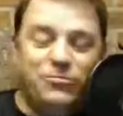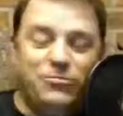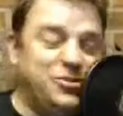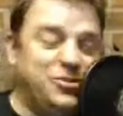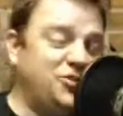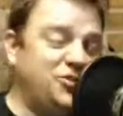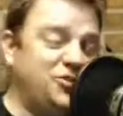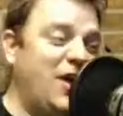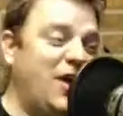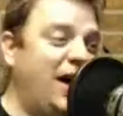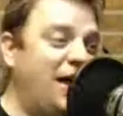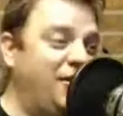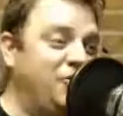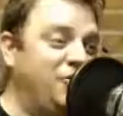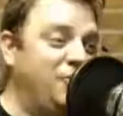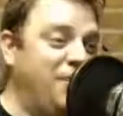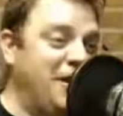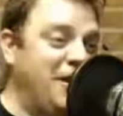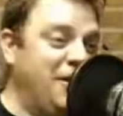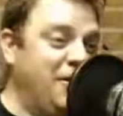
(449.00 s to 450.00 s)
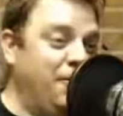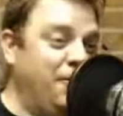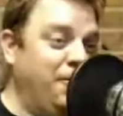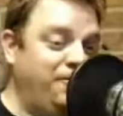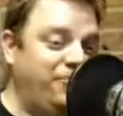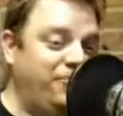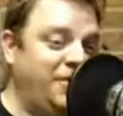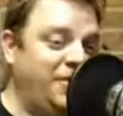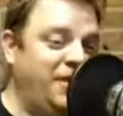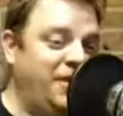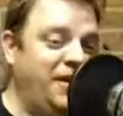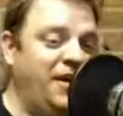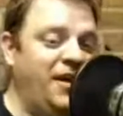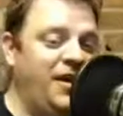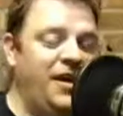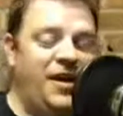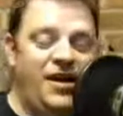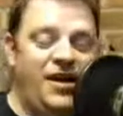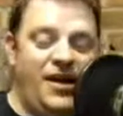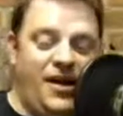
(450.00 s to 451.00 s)
just try a new beer.
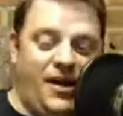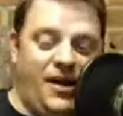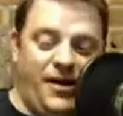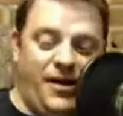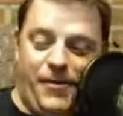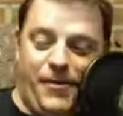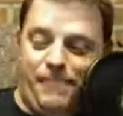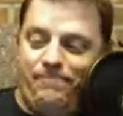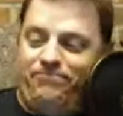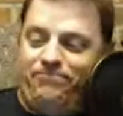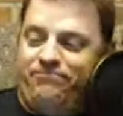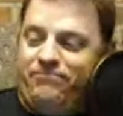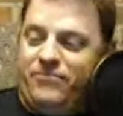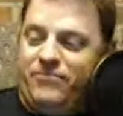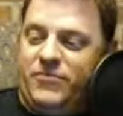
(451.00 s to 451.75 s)
Um,